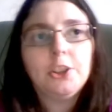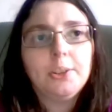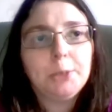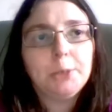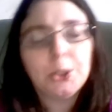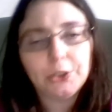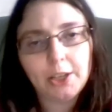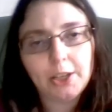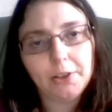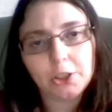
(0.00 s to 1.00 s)
is because
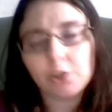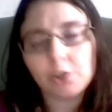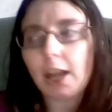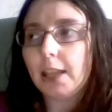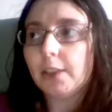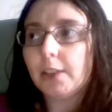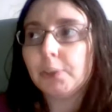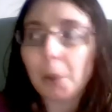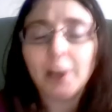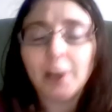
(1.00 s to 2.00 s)
here in Australia,
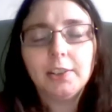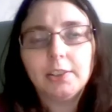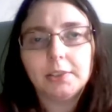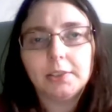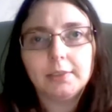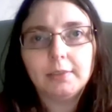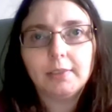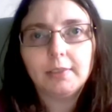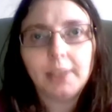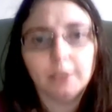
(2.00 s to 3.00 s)
spiders
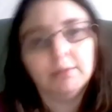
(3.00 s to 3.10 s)
kill.